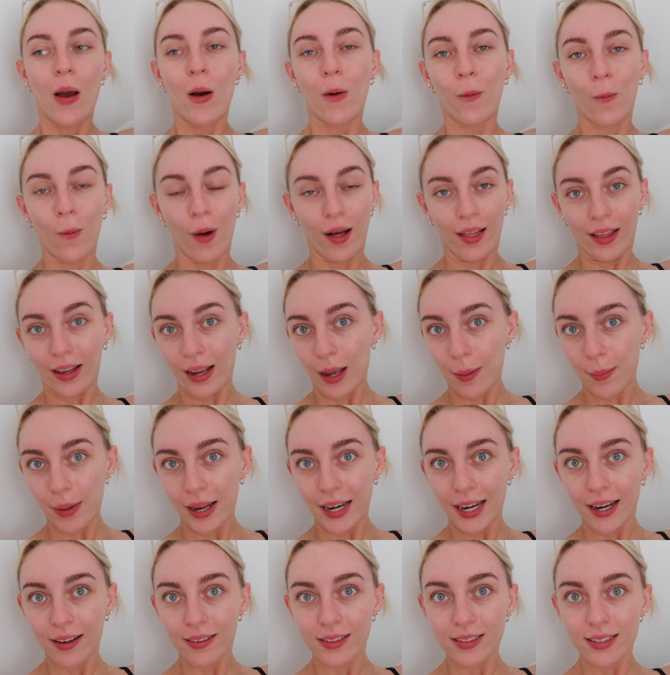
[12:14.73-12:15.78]
while I get my
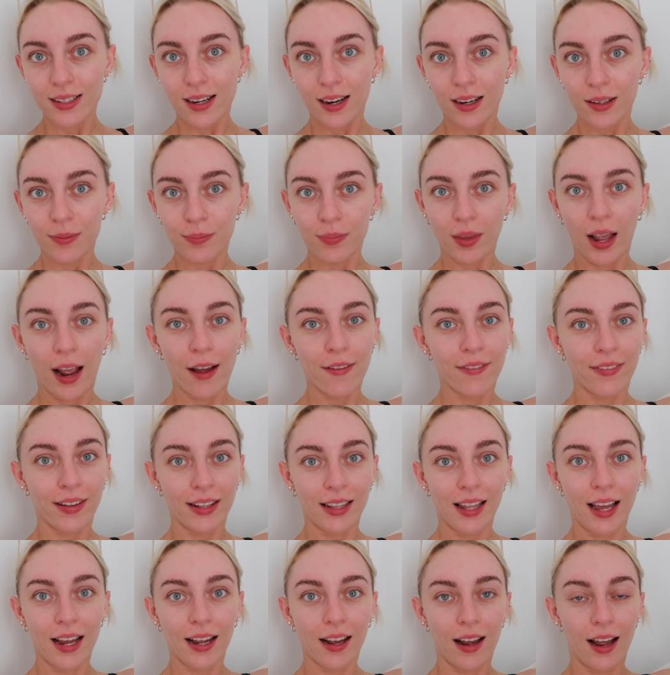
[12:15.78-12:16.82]
nails done. I feel
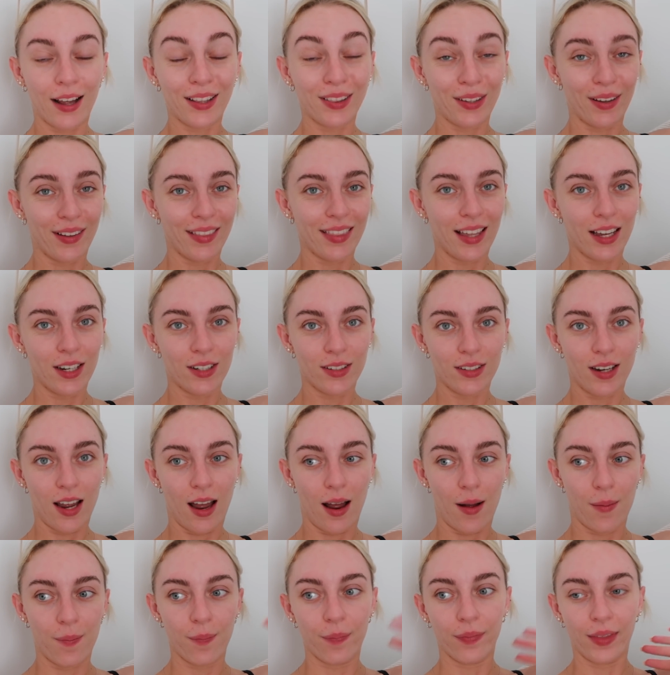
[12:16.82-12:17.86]
like I learned that
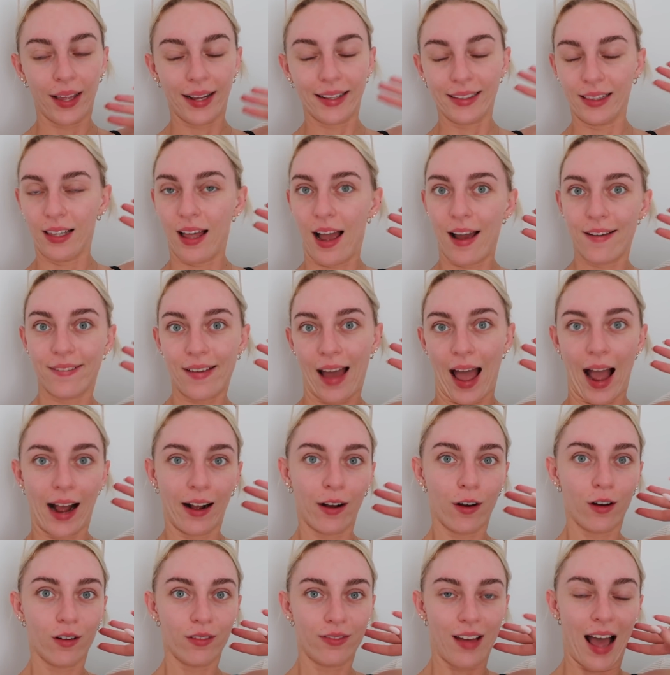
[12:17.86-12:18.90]
like life
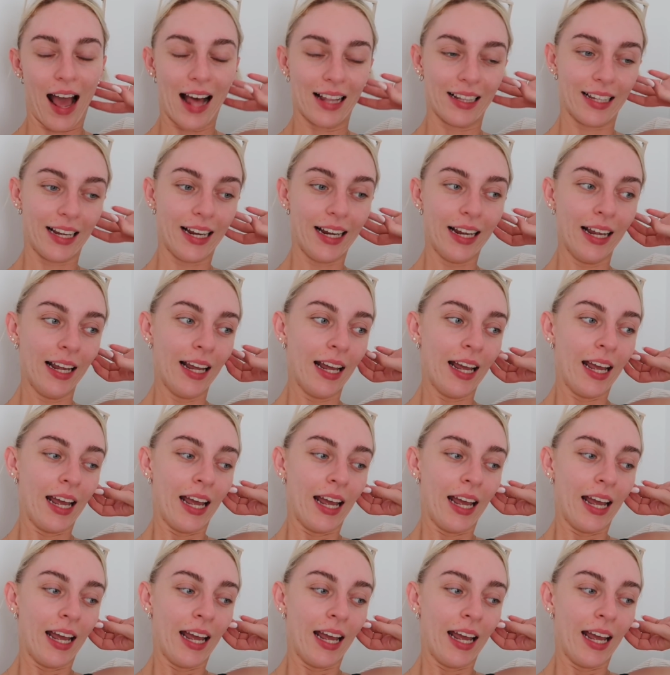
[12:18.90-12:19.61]
hack off Ali.